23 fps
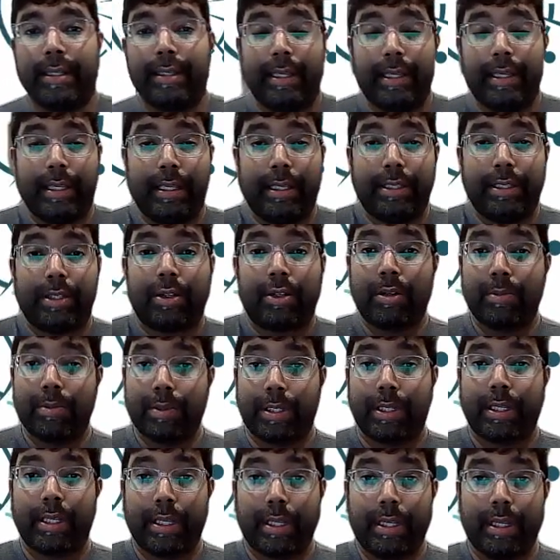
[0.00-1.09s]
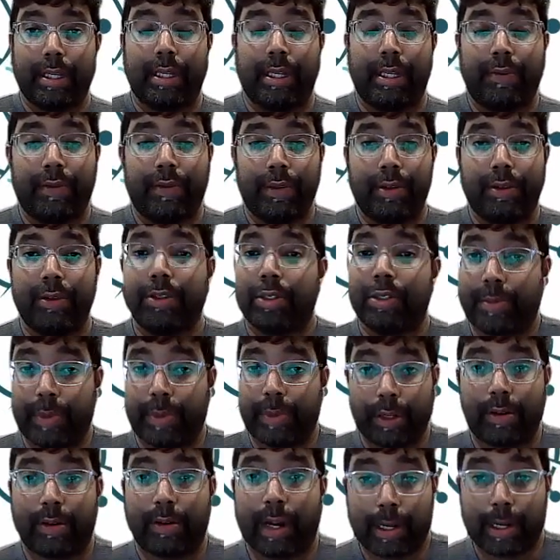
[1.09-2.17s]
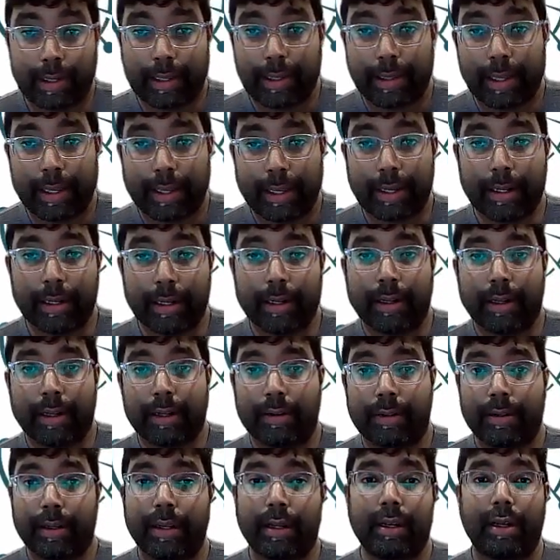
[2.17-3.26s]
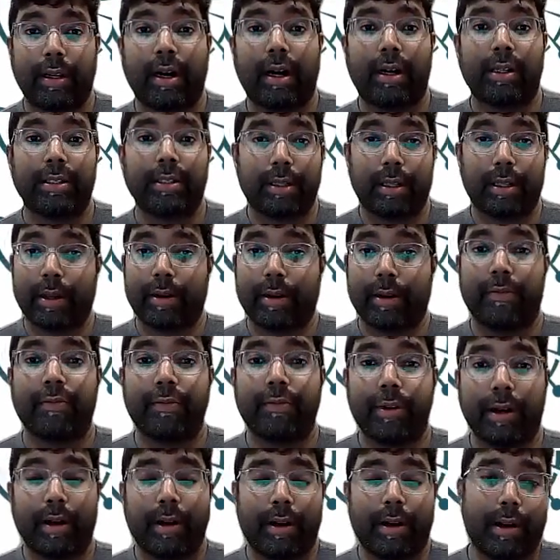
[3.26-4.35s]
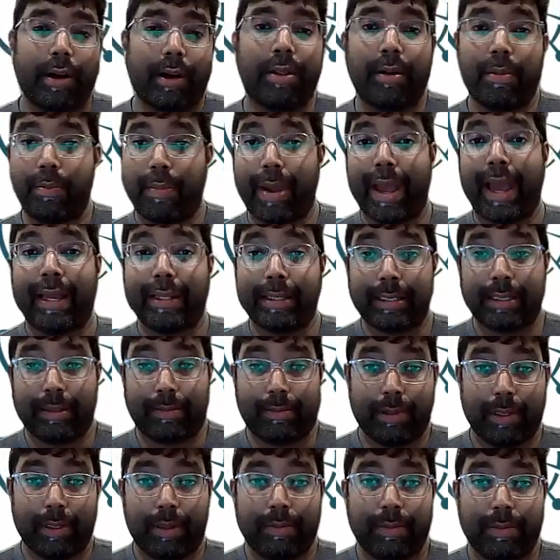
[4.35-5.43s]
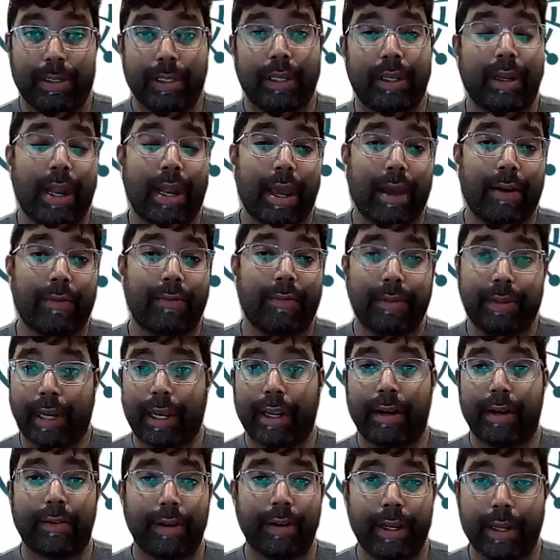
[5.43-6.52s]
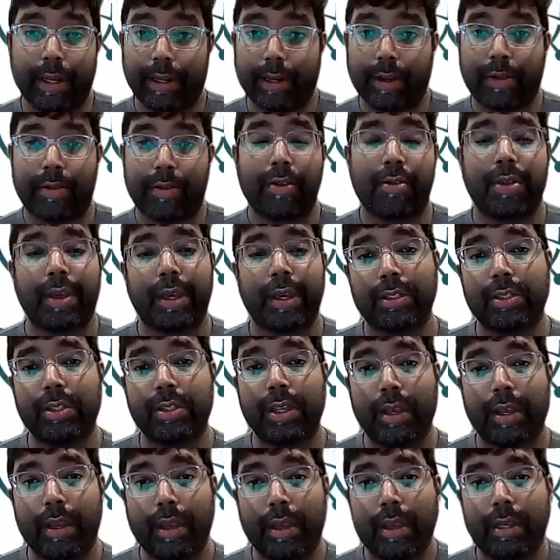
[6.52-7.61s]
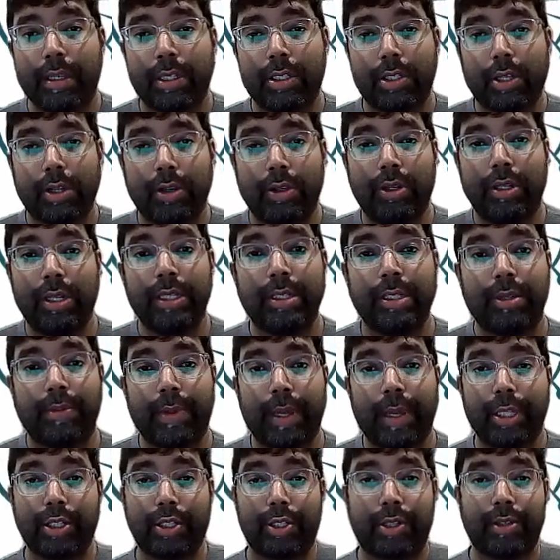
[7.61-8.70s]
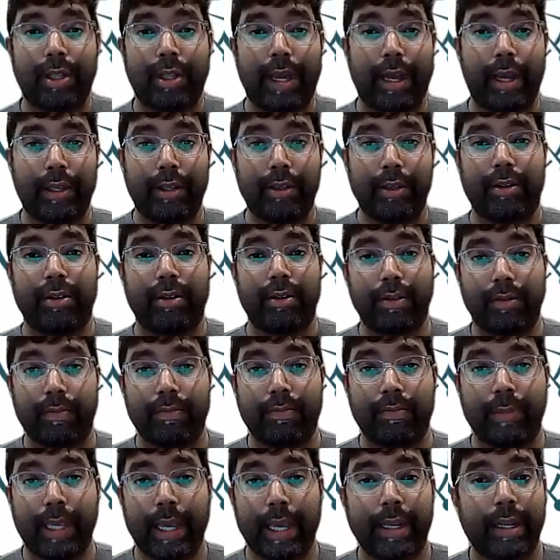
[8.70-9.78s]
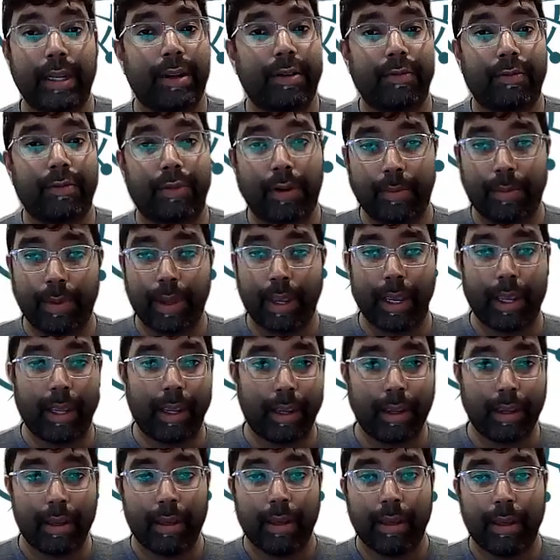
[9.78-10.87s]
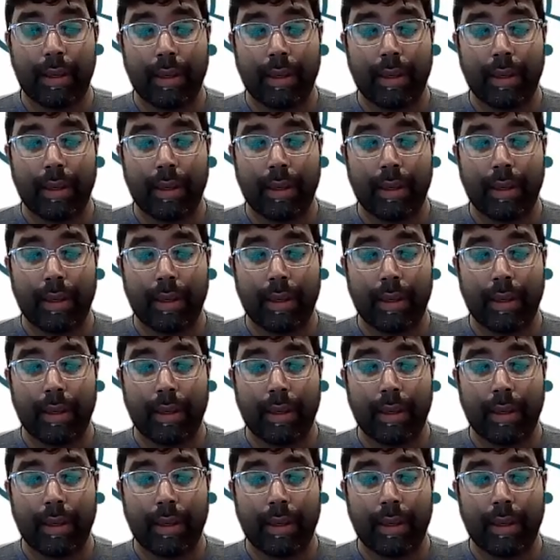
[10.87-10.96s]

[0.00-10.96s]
these herbs, if you use them incorrectly, they can cause a lot of other bad symptoms. You can have diarrhea and other things. So you need to make sure that you're getting it from a